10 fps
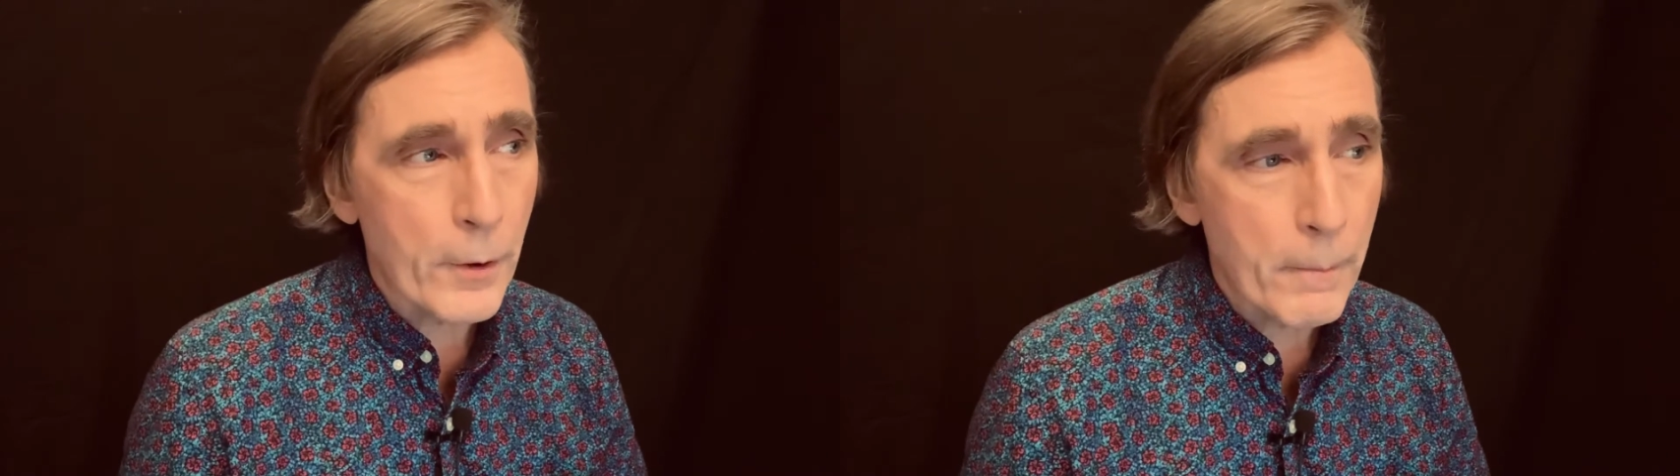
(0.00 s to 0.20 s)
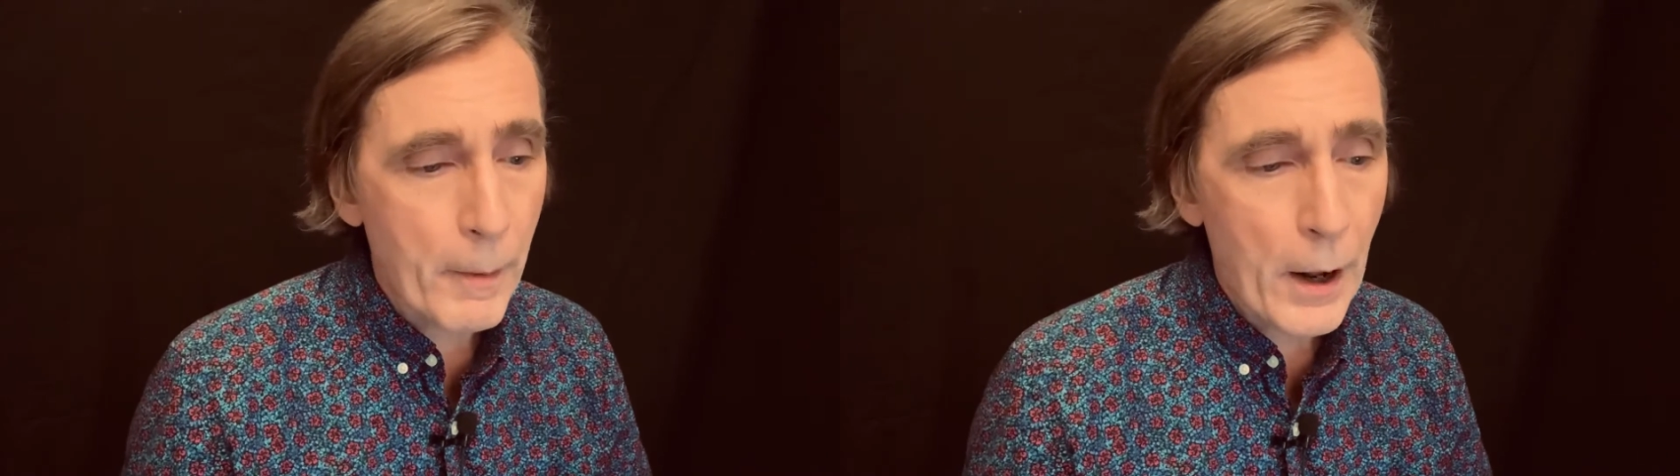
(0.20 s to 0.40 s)

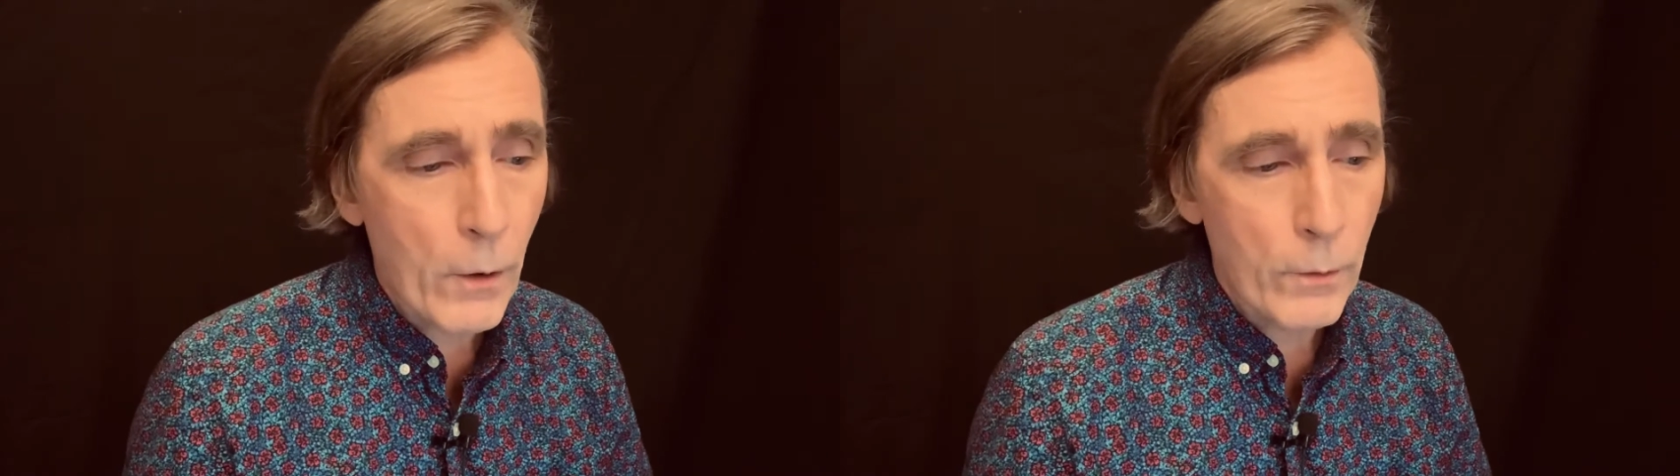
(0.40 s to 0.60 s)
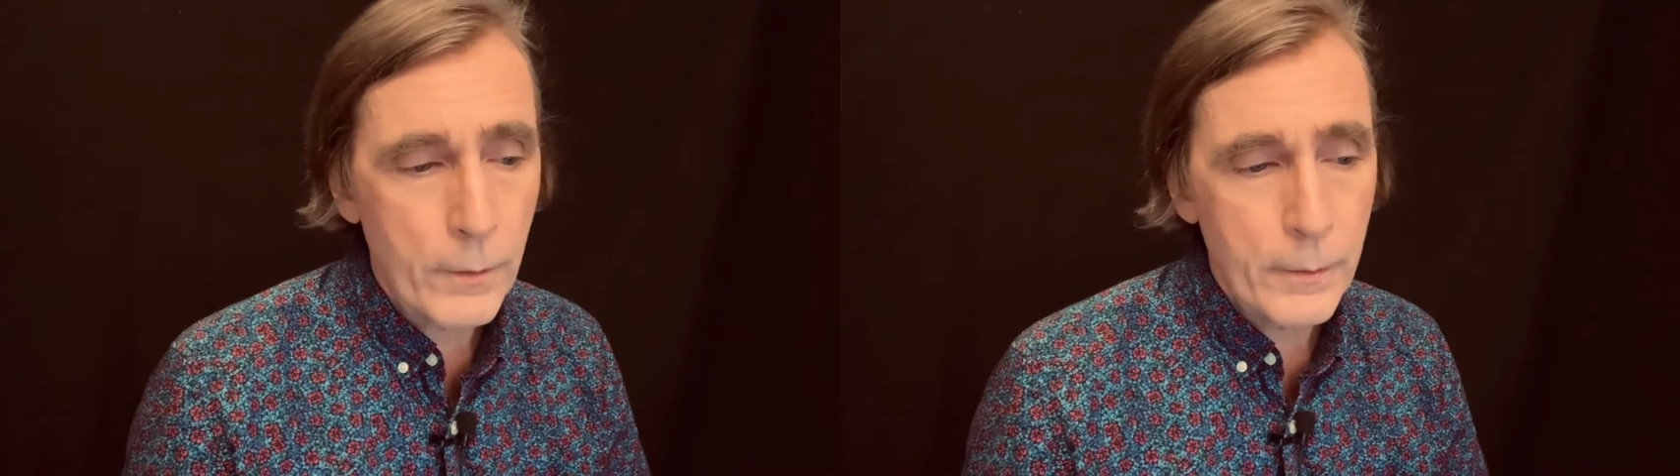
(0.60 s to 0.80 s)

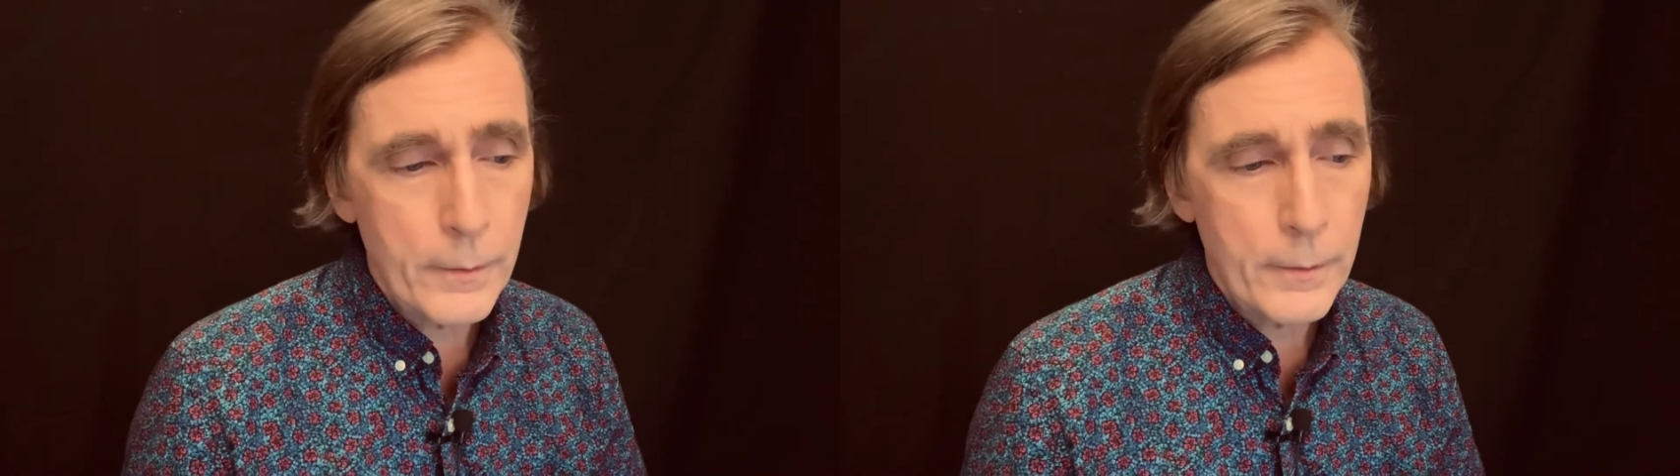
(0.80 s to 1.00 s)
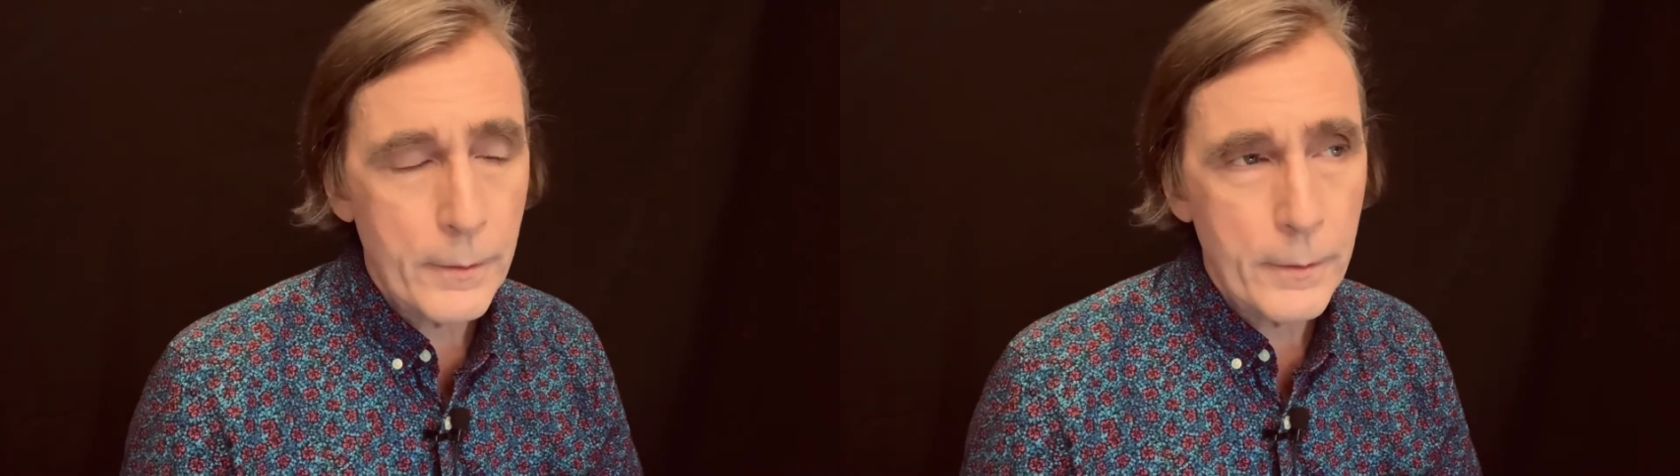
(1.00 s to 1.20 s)
about
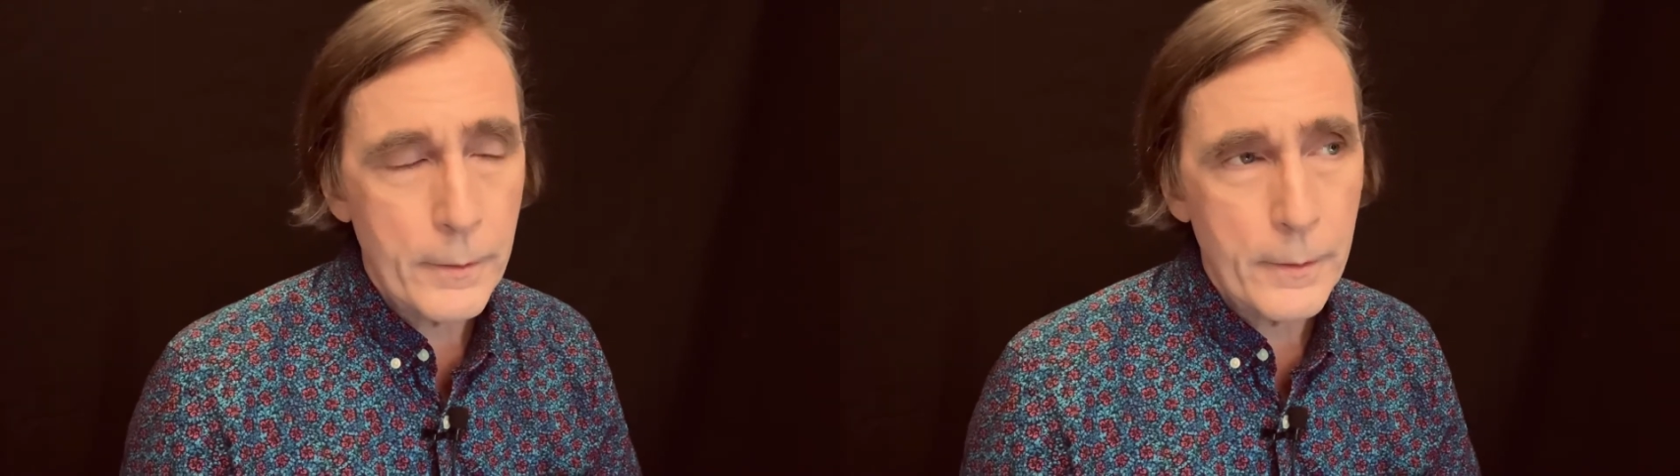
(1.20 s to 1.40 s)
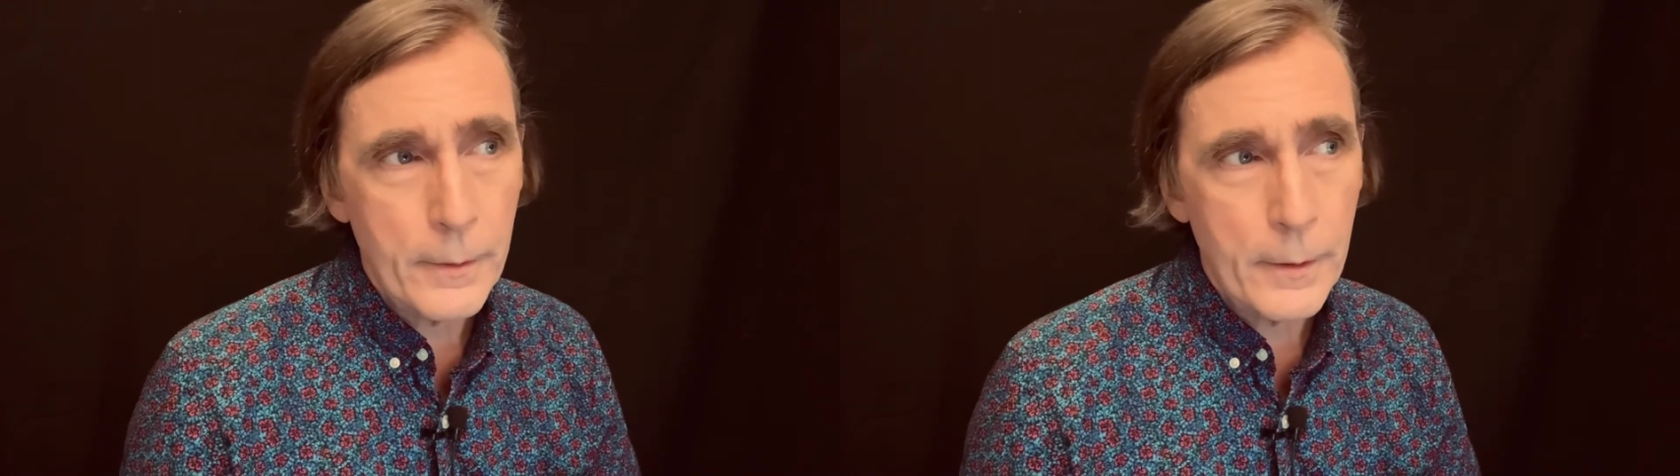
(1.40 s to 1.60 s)

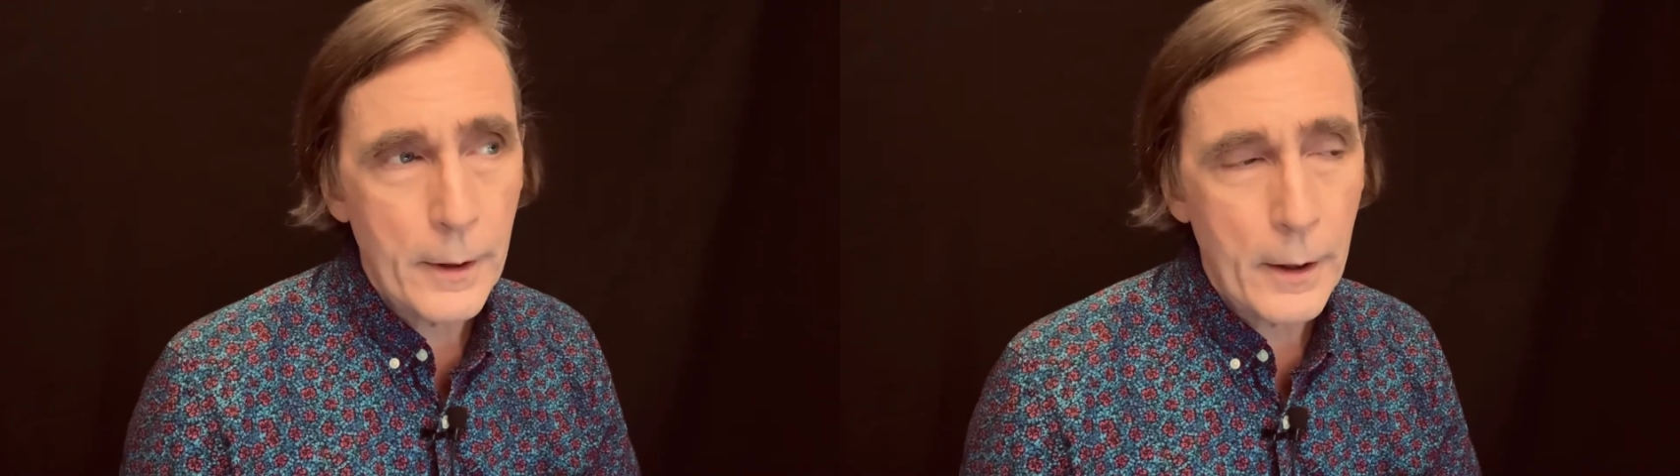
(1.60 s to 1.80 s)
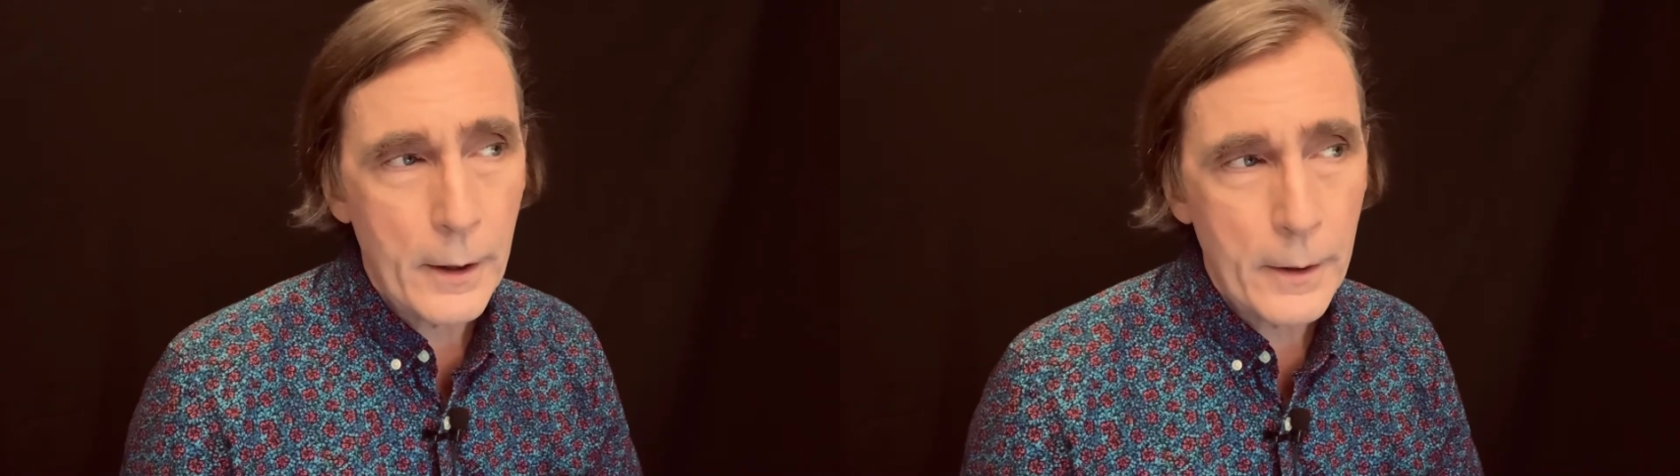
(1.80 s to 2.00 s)

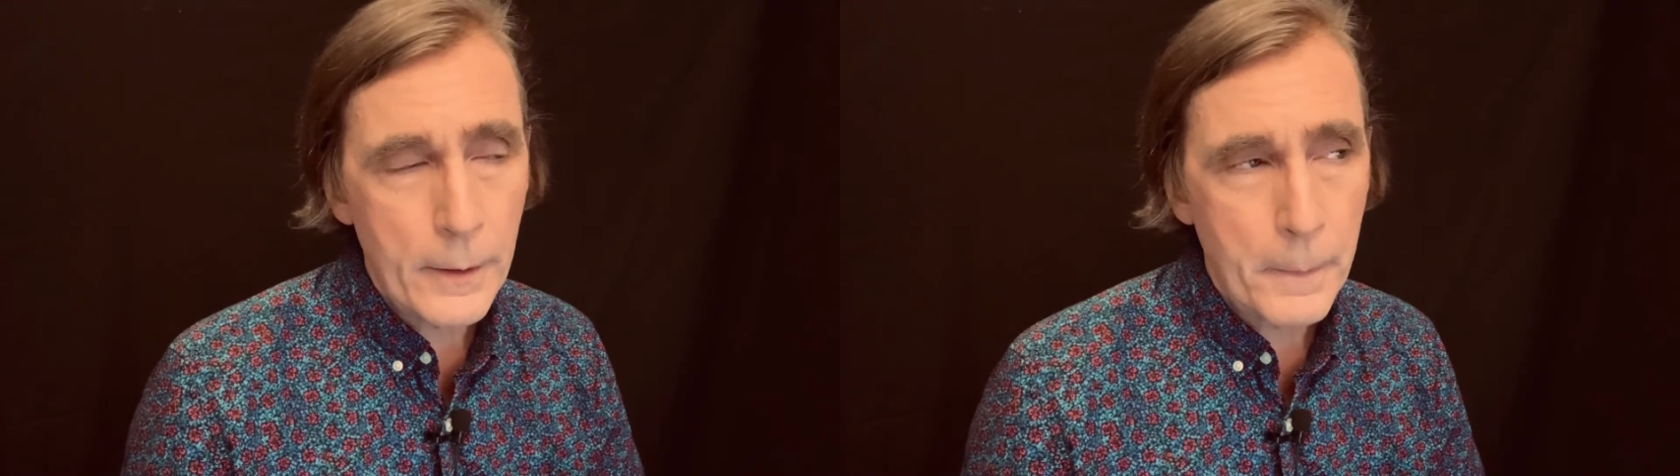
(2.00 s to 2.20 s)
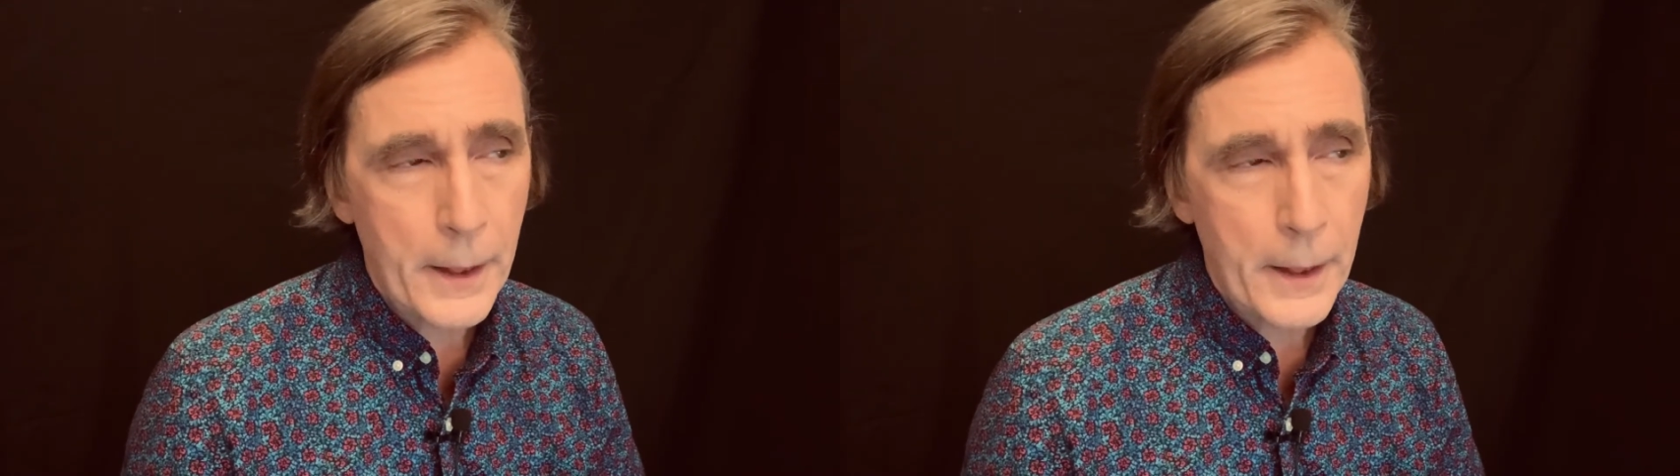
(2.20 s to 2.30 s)
the